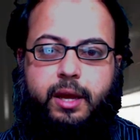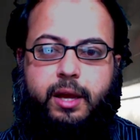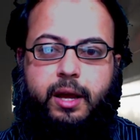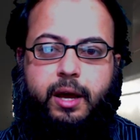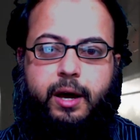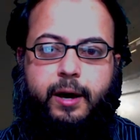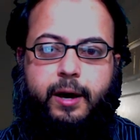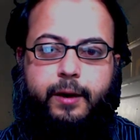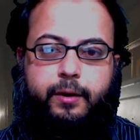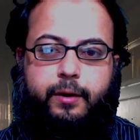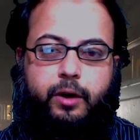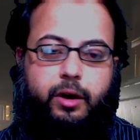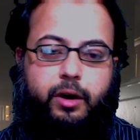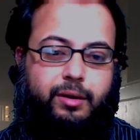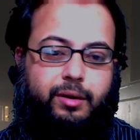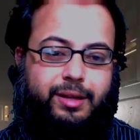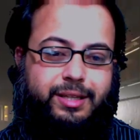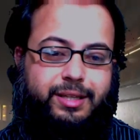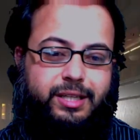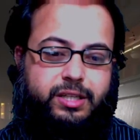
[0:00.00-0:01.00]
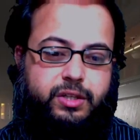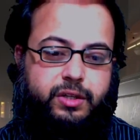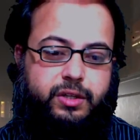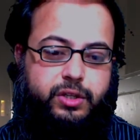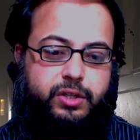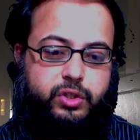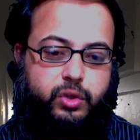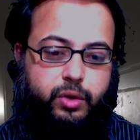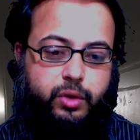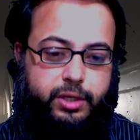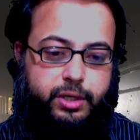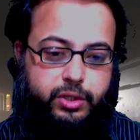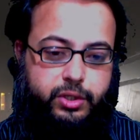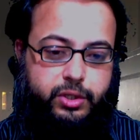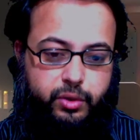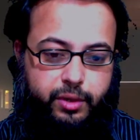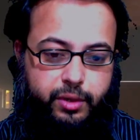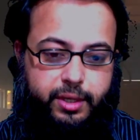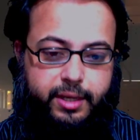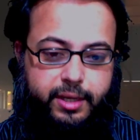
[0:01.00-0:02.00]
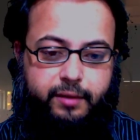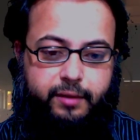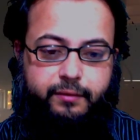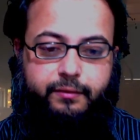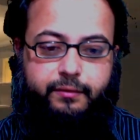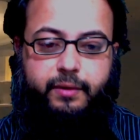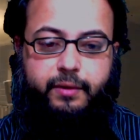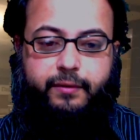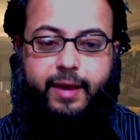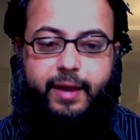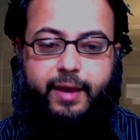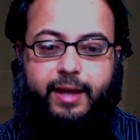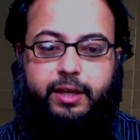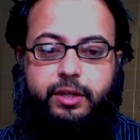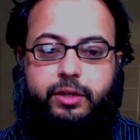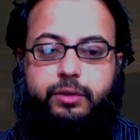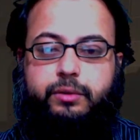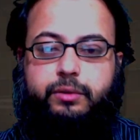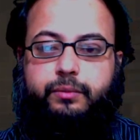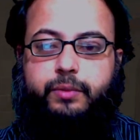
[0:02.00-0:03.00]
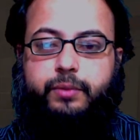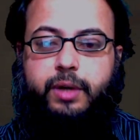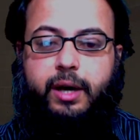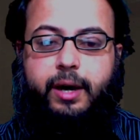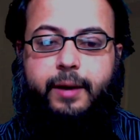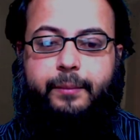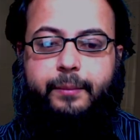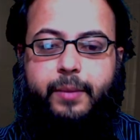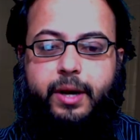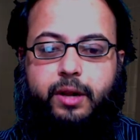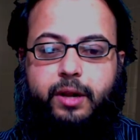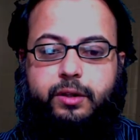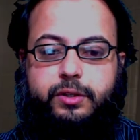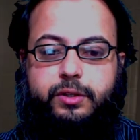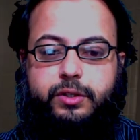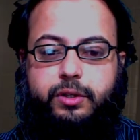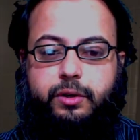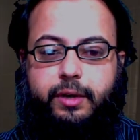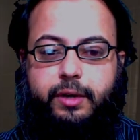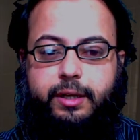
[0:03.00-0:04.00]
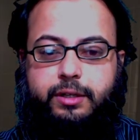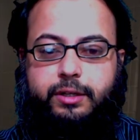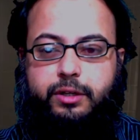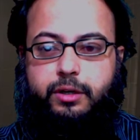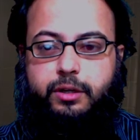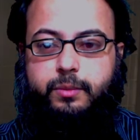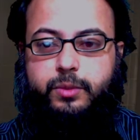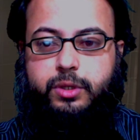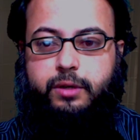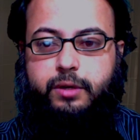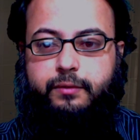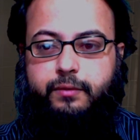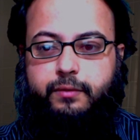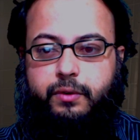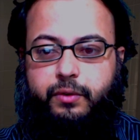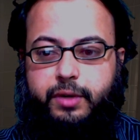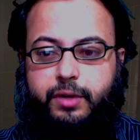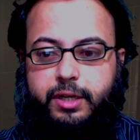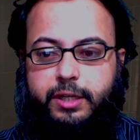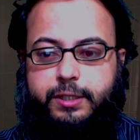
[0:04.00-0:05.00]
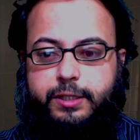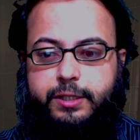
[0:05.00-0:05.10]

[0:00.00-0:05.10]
not only just historical value, but also in terms of religion.